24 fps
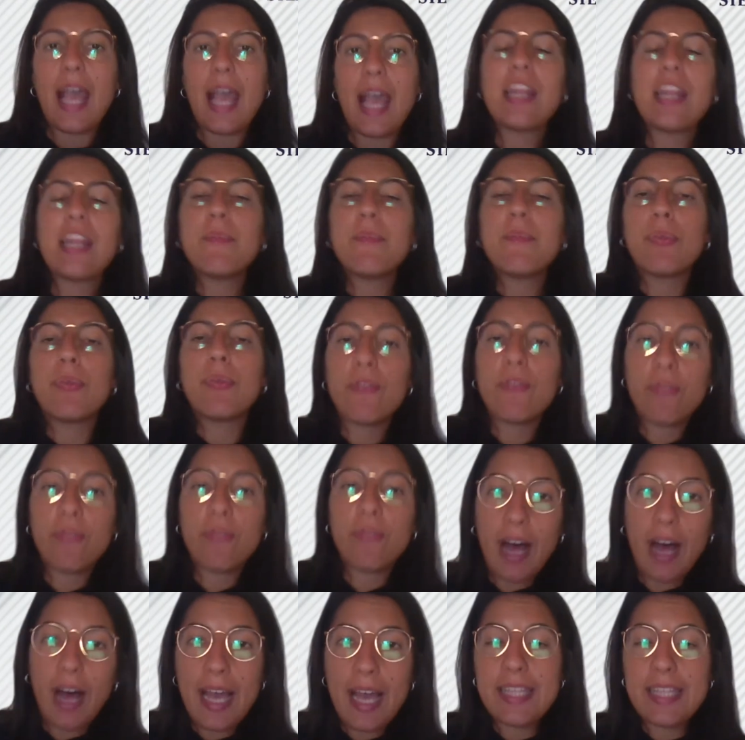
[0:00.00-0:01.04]
and it
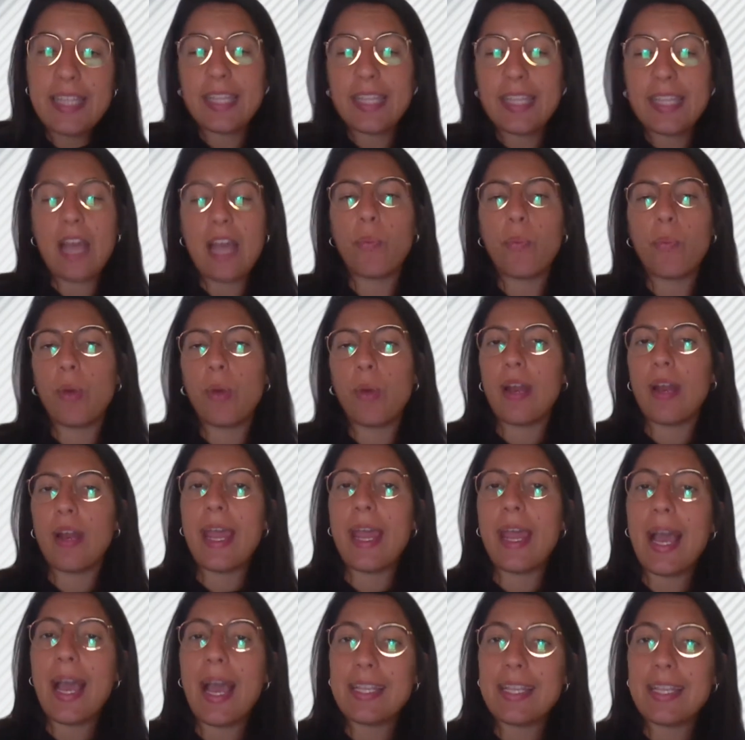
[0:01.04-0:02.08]
provides that where
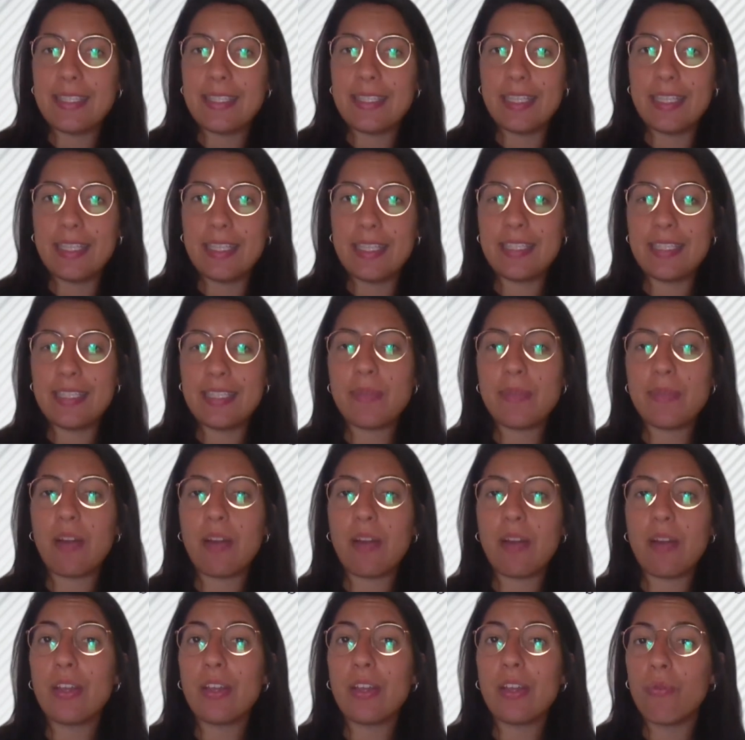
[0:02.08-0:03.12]
AI systems
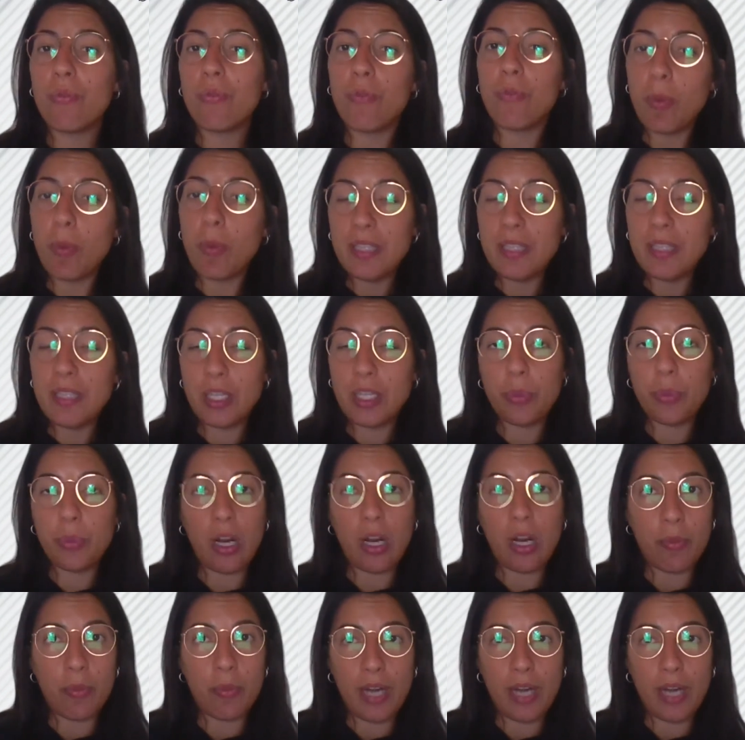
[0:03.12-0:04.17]
are in
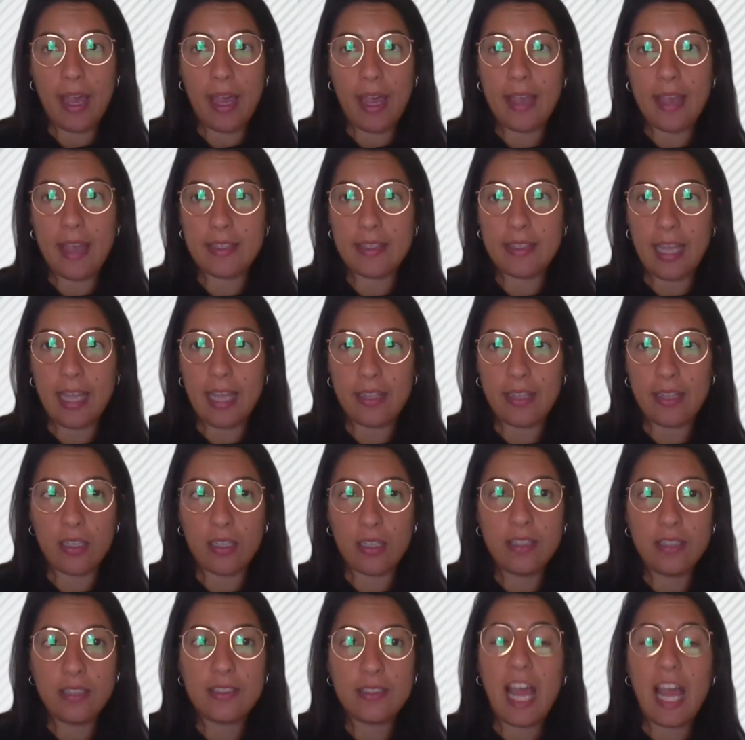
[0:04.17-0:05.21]
conformity with harmonized
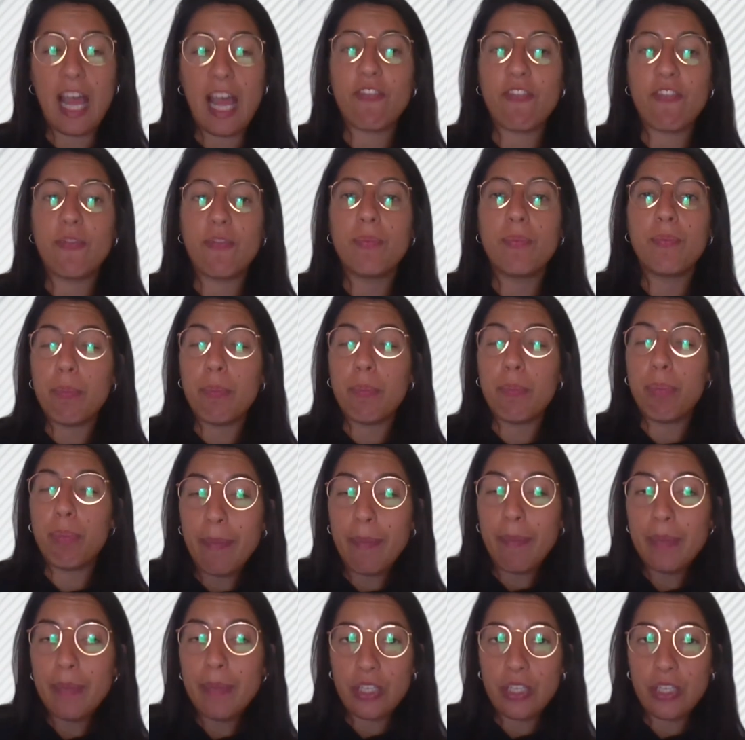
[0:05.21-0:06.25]
standards that have been
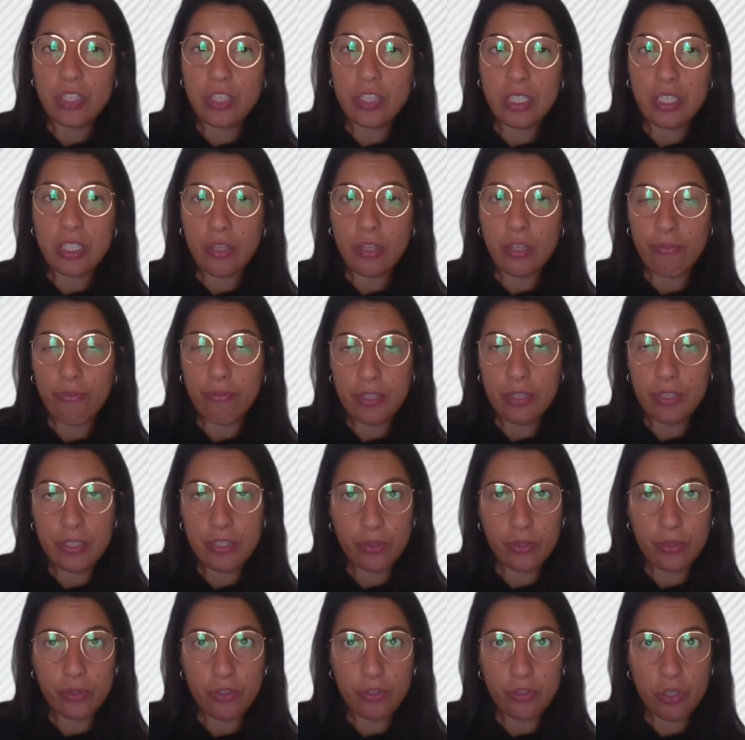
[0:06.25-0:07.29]
published in the
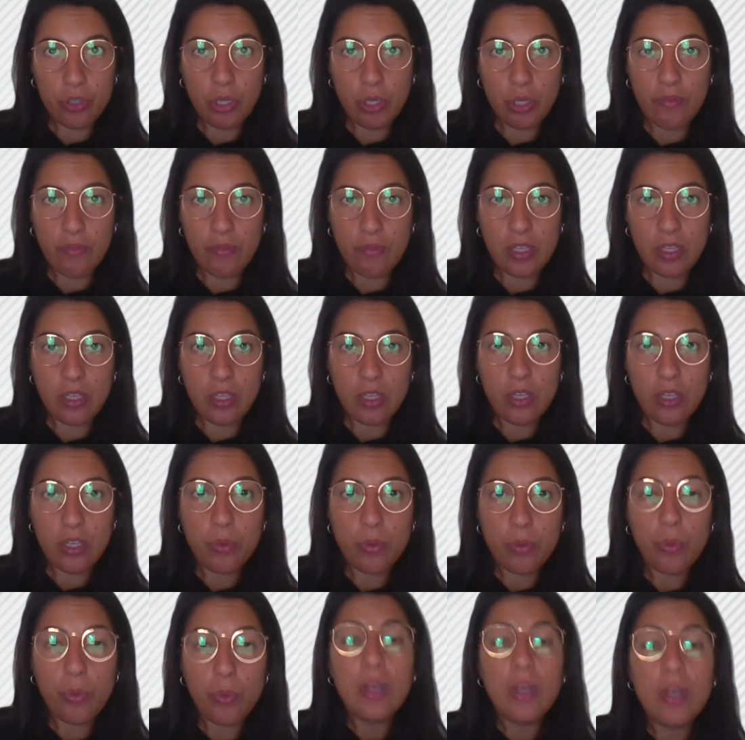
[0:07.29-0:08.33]
official journal of the
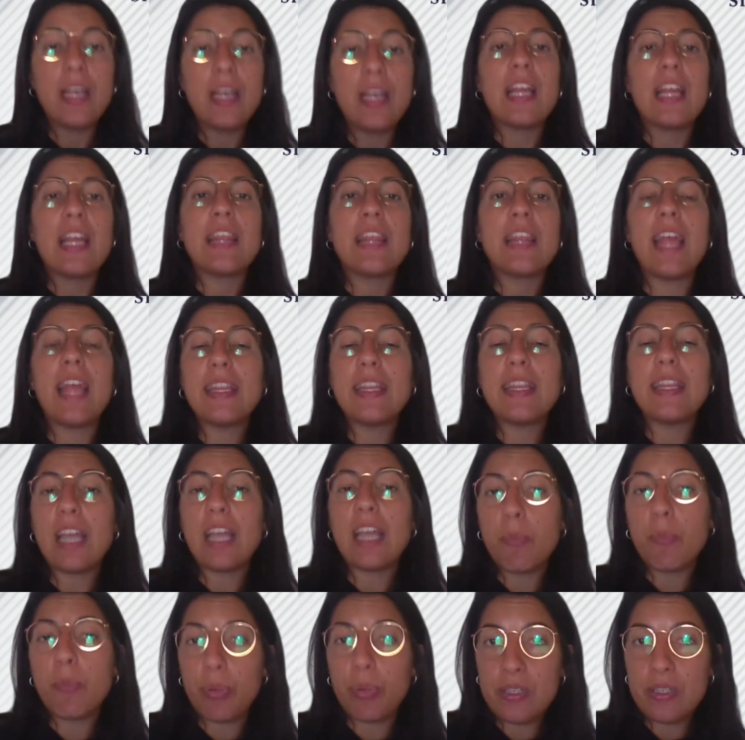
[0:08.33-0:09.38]
EU, that they
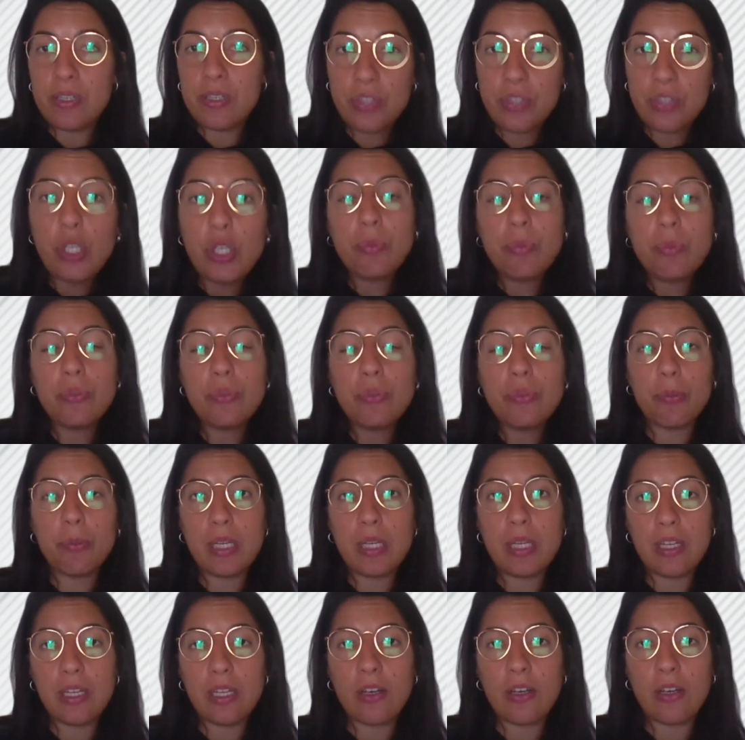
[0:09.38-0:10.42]
are presumed to
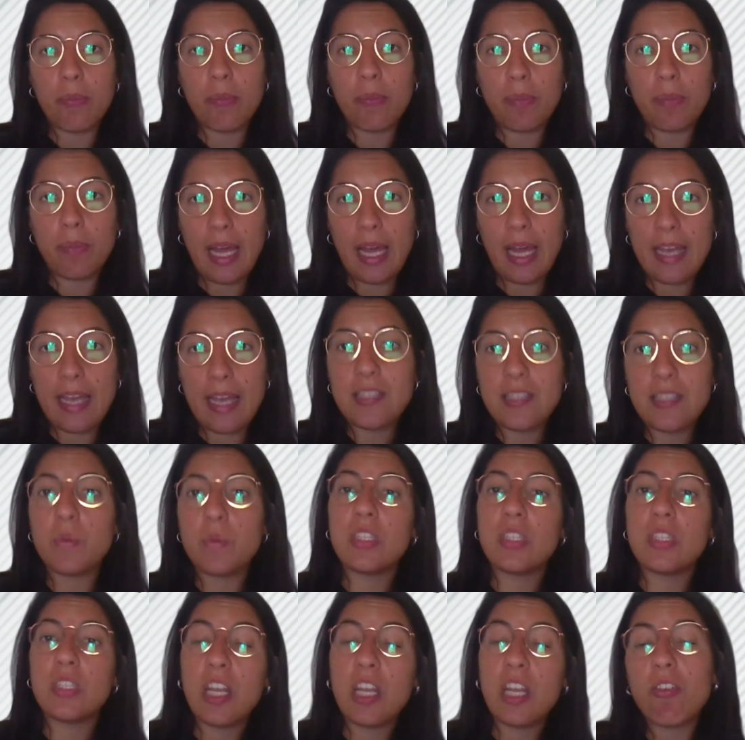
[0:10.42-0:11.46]
be in compliance
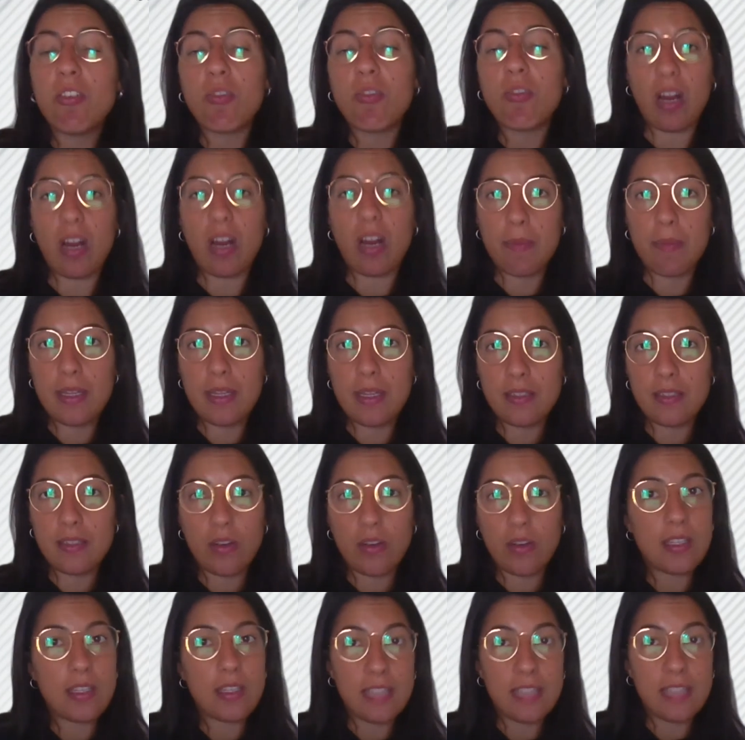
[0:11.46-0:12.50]
with the requirements
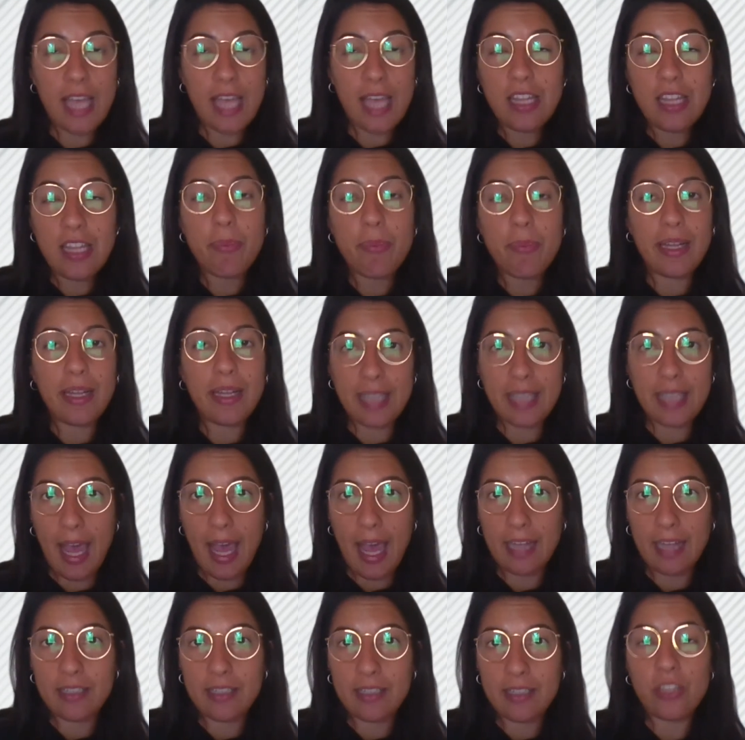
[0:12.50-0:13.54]
that are set by the
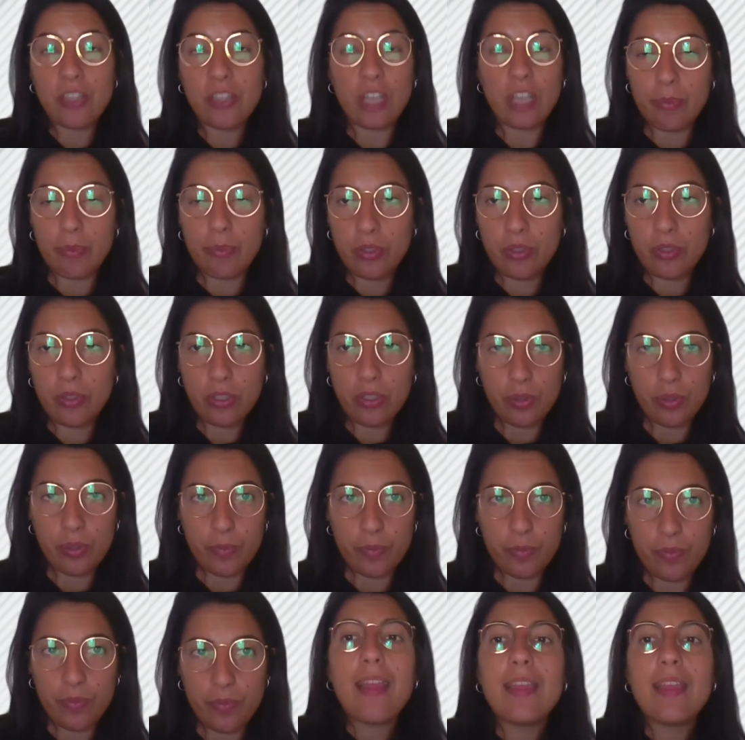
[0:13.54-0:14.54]
Act in Chapter 2.